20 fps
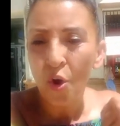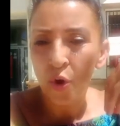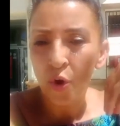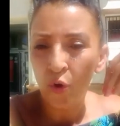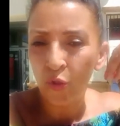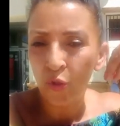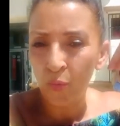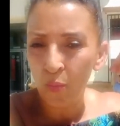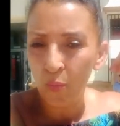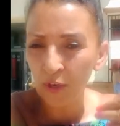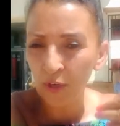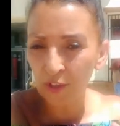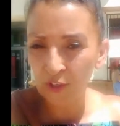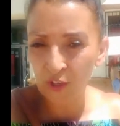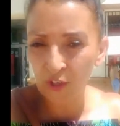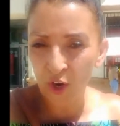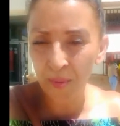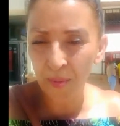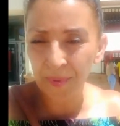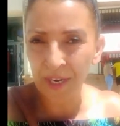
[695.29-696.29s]
or the ones
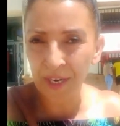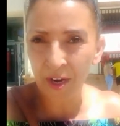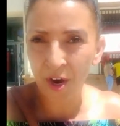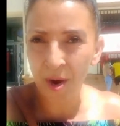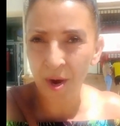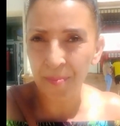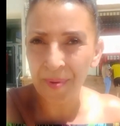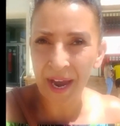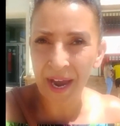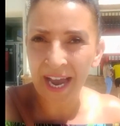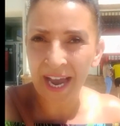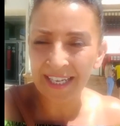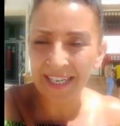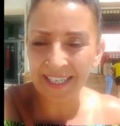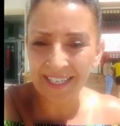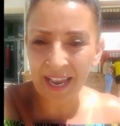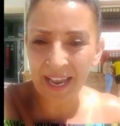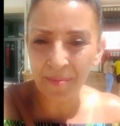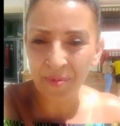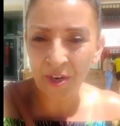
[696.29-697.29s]
coming up
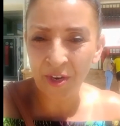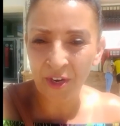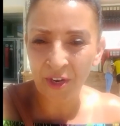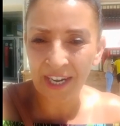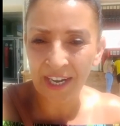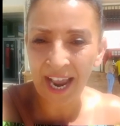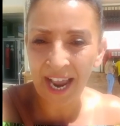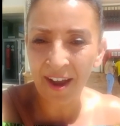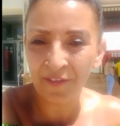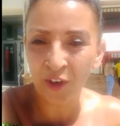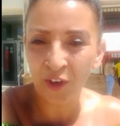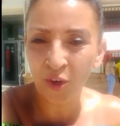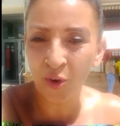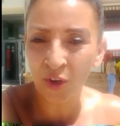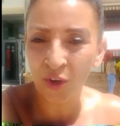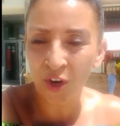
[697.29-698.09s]
and um, you can have a look,